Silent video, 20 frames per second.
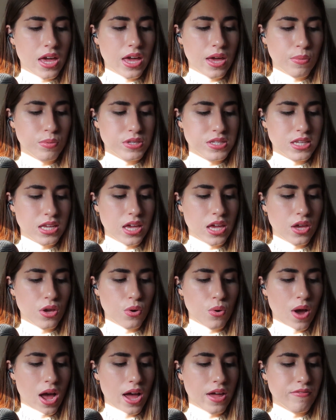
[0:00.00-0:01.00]
It was he
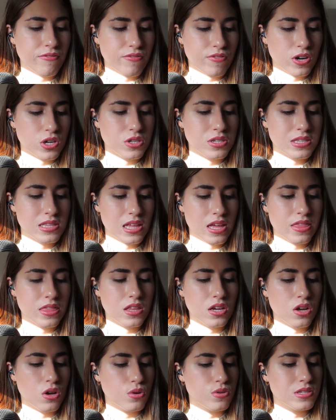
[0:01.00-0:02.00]
who had first lit
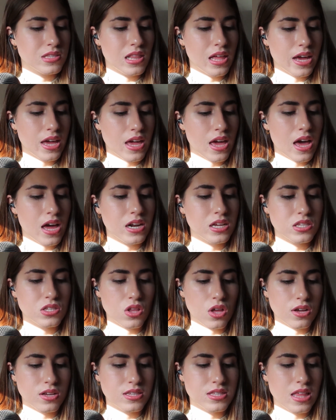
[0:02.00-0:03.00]
the ghost light, and as
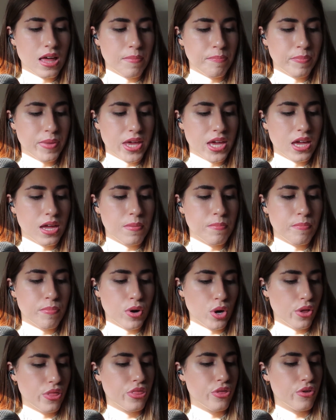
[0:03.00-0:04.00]
long as that beacon
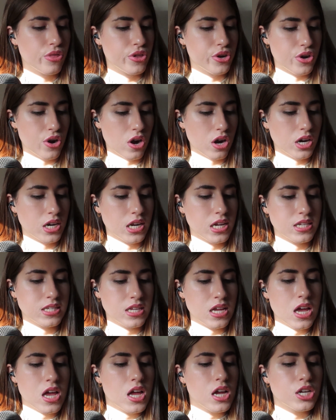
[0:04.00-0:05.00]
burned through the
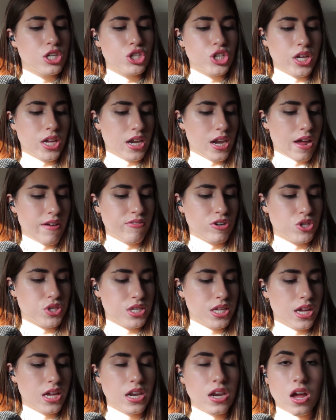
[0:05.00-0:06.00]
darkness, she had never
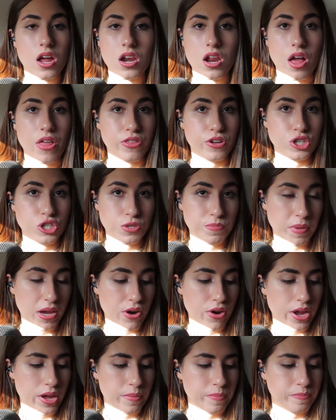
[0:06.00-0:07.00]
seen another
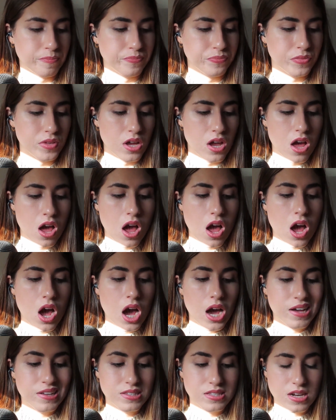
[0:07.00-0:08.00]
spirit.
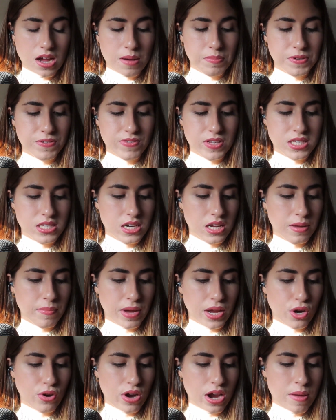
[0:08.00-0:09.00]
I stopped visiting
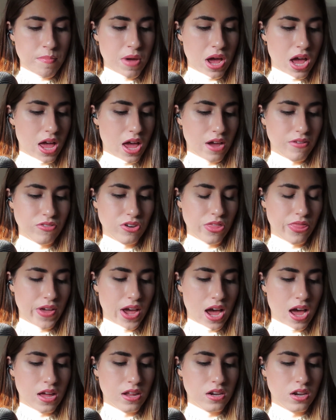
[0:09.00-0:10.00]
my grandma after
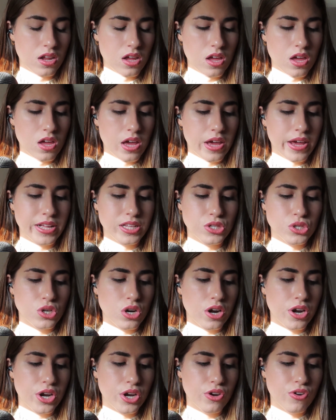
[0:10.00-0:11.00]
that. It
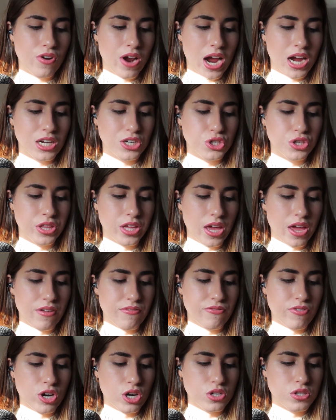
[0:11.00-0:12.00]
started gradually
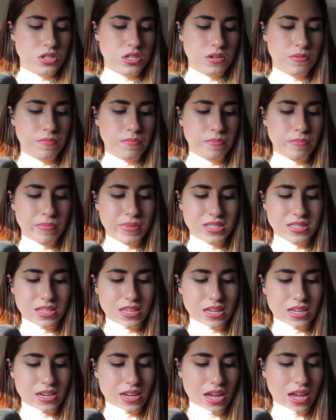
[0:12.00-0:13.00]
at first,
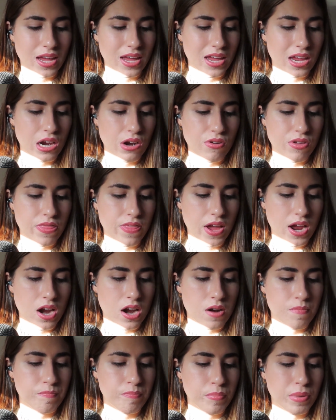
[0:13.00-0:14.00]
missing a day here and
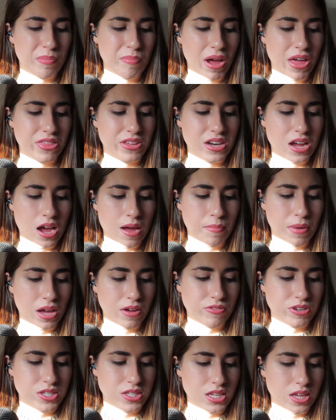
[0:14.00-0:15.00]
there, but by the time
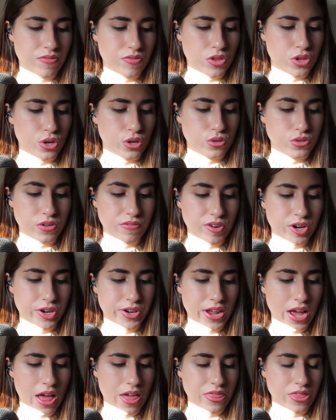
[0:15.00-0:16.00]
I received news of her
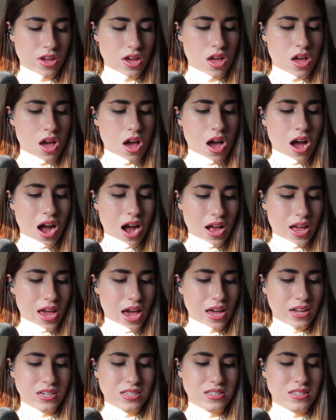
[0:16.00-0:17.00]
death, I
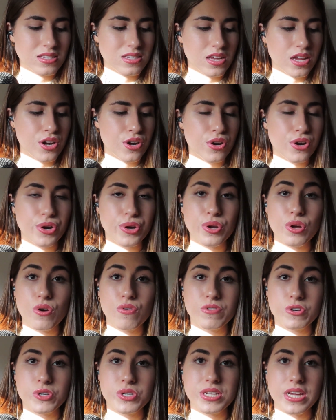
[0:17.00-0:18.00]
hadn't seen her in
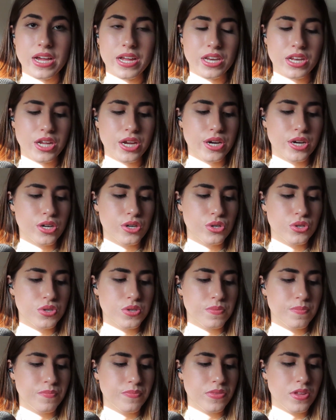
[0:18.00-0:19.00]
over 10
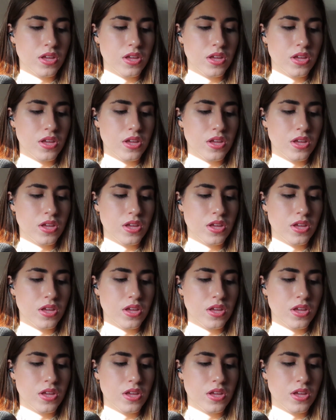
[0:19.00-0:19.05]
years.